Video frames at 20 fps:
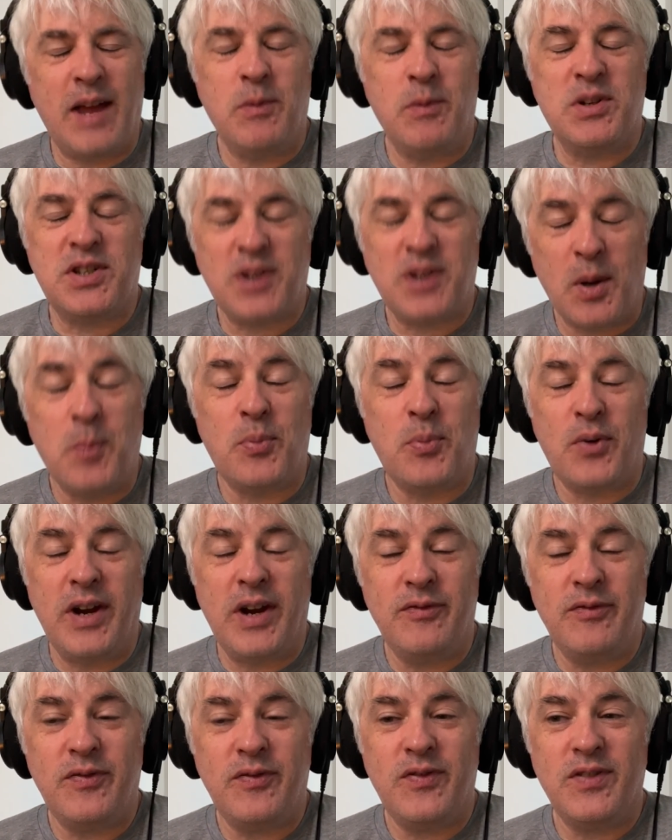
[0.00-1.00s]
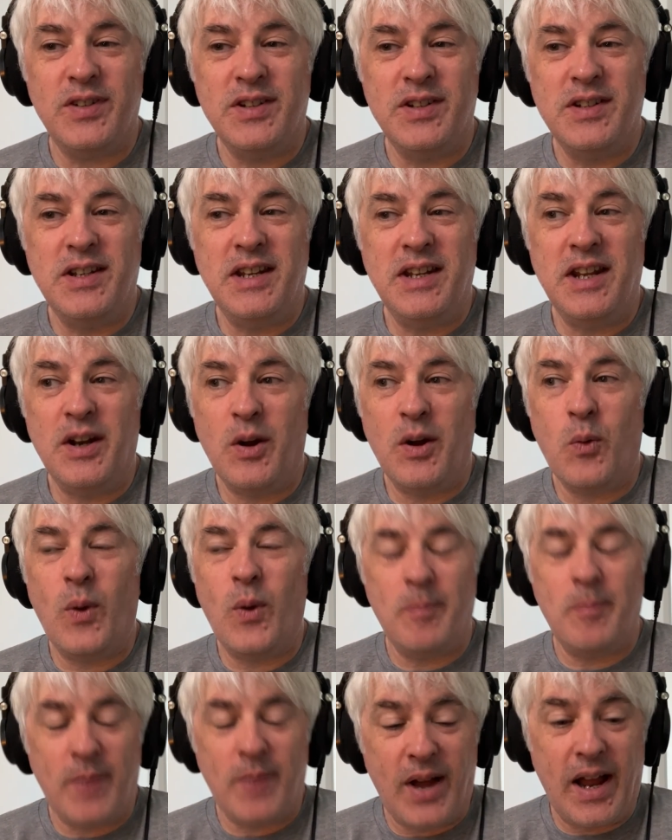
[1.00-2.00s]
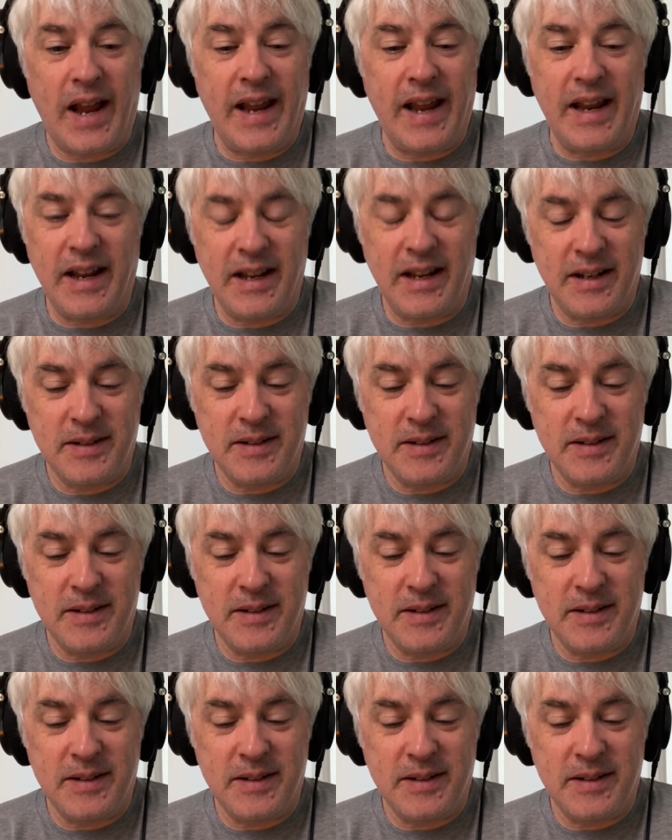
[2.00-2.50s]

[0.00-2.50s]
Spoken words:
was so brief, went by